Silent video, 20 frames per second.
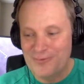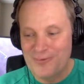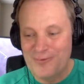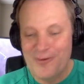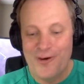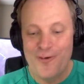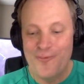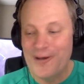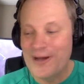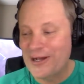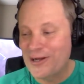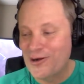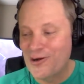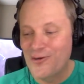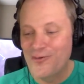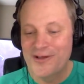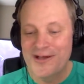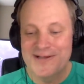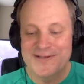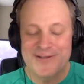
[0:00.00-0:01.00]
all my
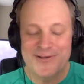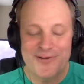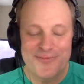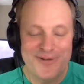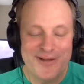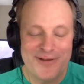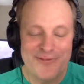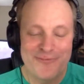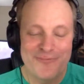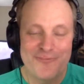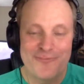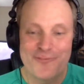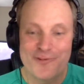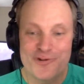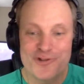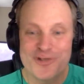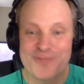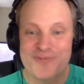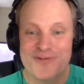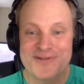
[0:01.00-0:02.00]
colleagues here being
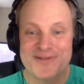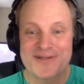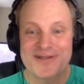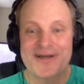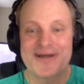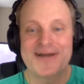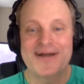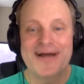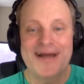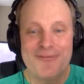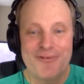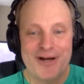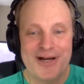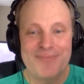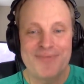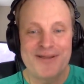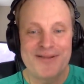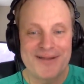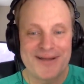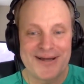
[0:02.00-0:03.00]
worshipped as a god. I want to
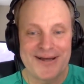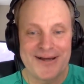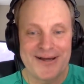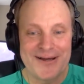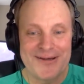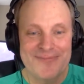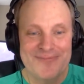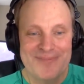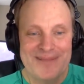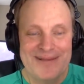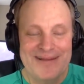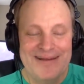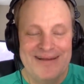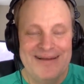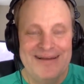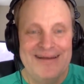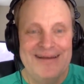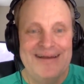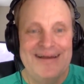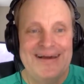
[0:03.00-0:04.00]
be the guy.
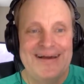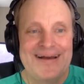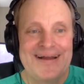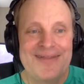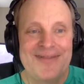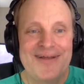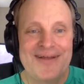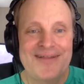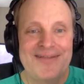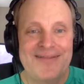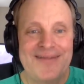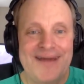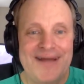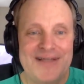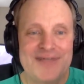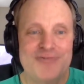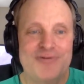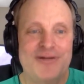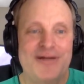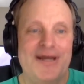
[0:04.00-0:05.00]
And I think
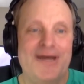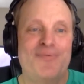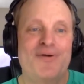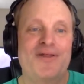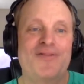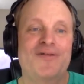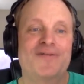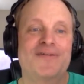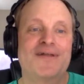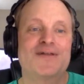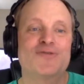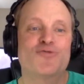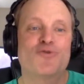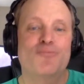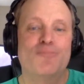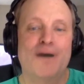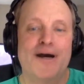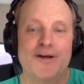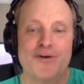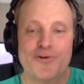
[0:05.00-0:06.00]
that's what happened. I think that's where
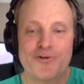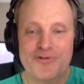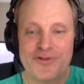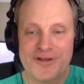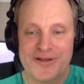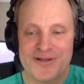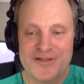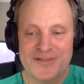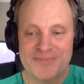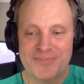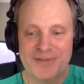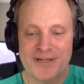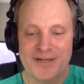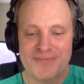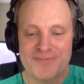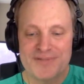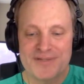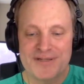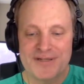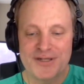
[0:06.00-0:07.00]
monotheism
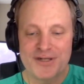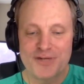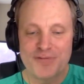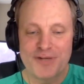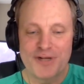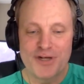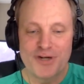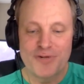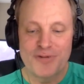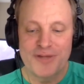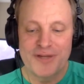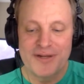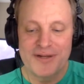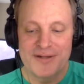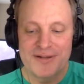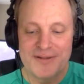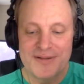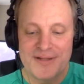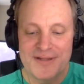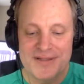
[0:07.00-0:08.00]
comes in. We know that
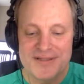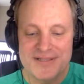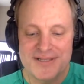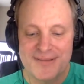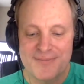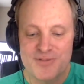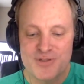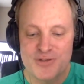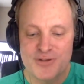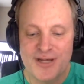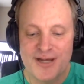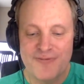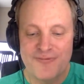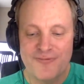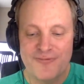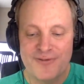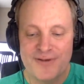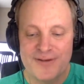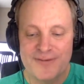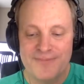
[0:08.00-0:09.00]
it seems to
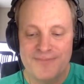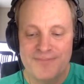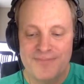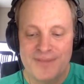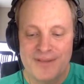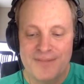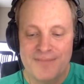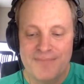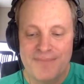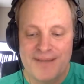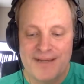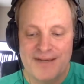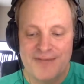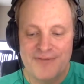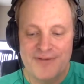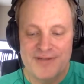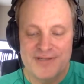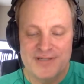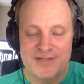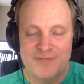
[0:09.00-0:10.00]
have
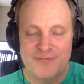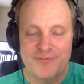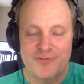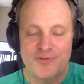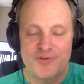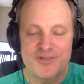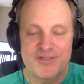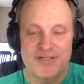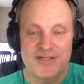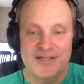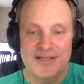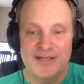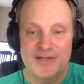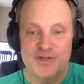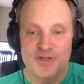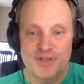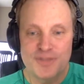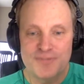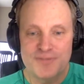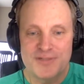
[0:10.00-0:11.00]
manifested first in
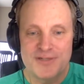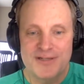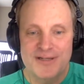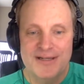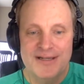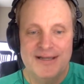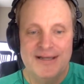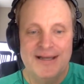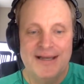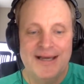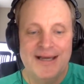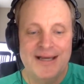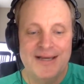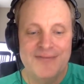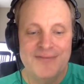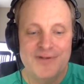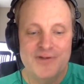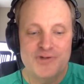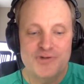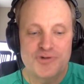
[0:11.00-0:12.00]
Egypt, and
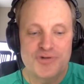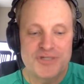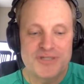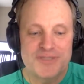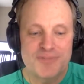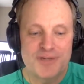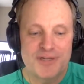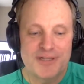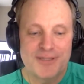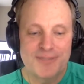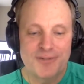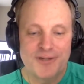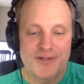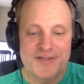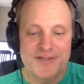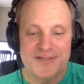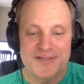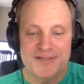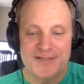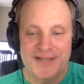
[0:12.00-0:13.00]
eventually spread to
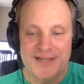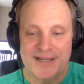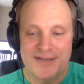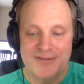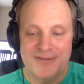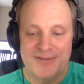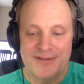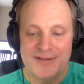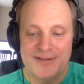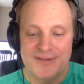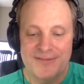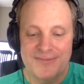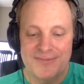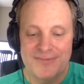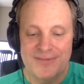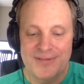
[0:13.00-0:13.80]
places like the